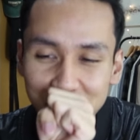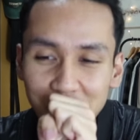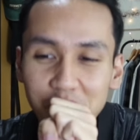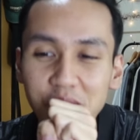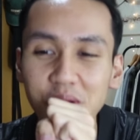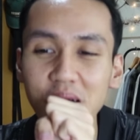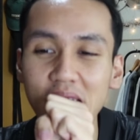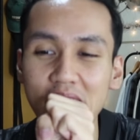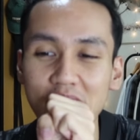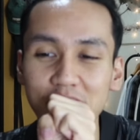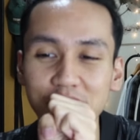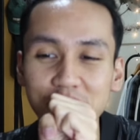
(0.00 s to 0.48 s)

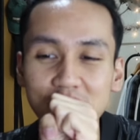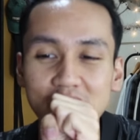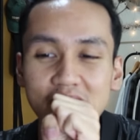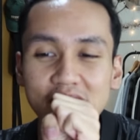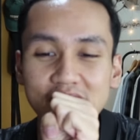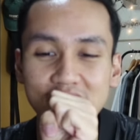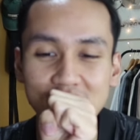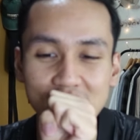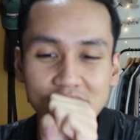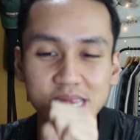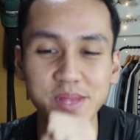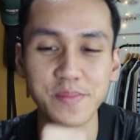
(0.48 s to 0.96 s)
so happy
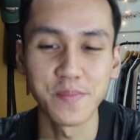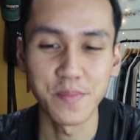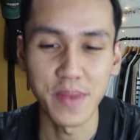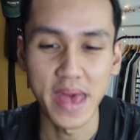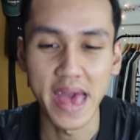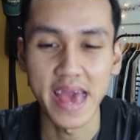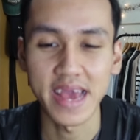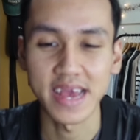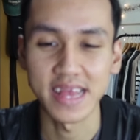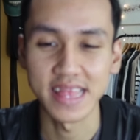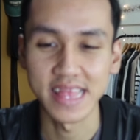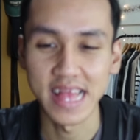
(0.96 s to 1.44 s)
that she's
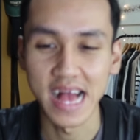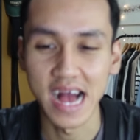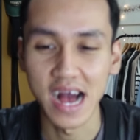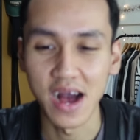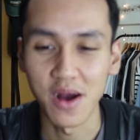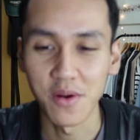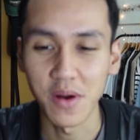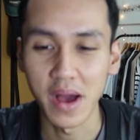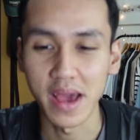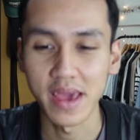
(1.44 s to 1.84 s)
back now.